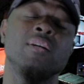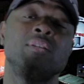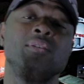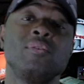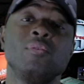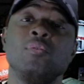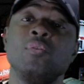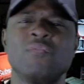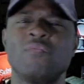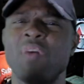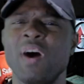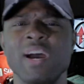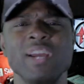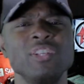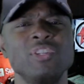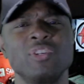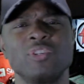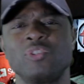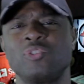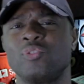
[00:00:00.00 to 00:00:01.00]
to
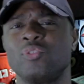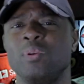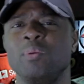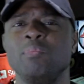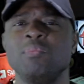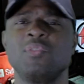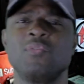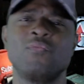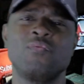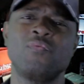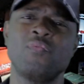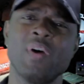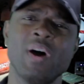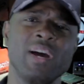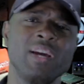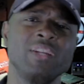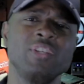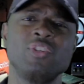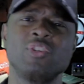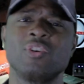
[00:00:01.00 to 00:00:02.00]
find your dreams,
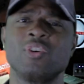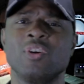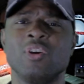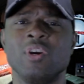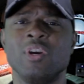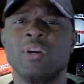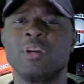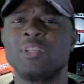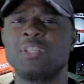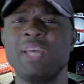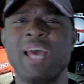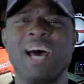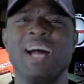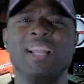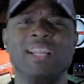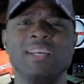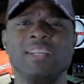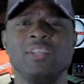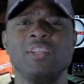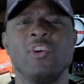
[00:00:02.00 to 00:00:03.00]
find your
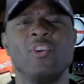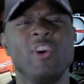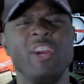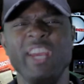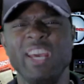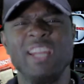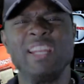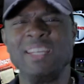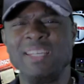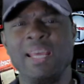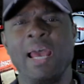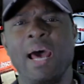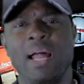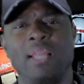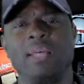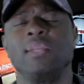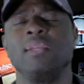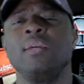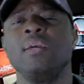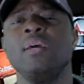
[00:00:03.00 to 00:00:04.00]
talent, their hidden
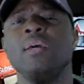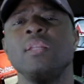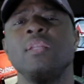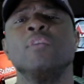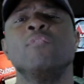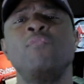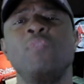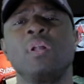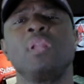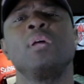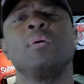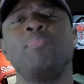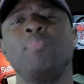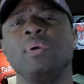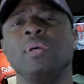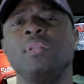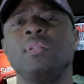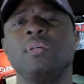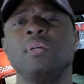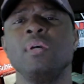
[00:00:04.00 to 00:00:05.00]
talent, develop
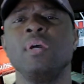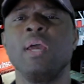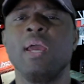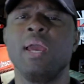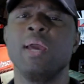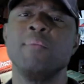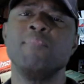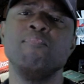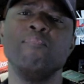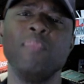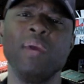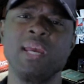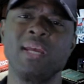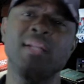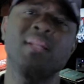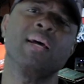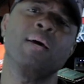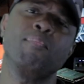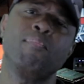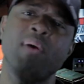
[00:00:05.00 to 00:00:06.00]
it, and make
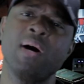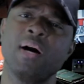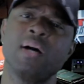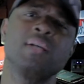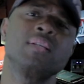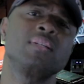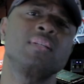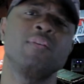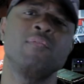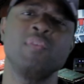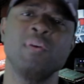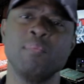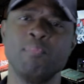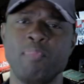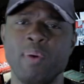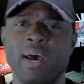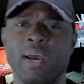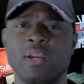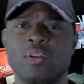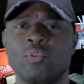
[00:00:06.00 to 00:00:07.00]
that positive
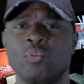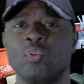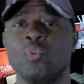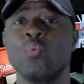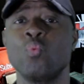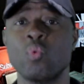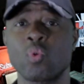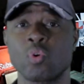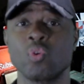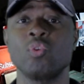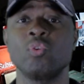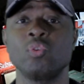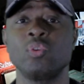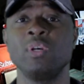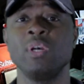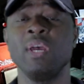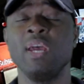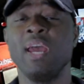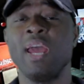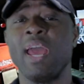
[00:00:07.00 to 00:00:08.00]
impact on the world
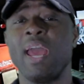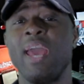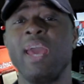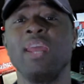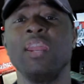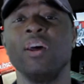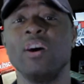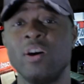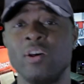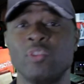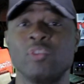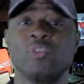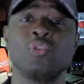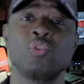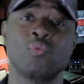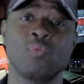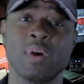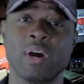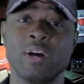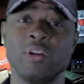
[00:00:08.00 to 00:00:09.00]
and others
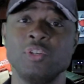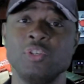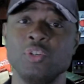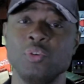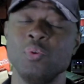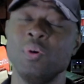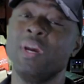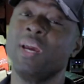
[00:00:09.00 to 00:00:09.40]
around you,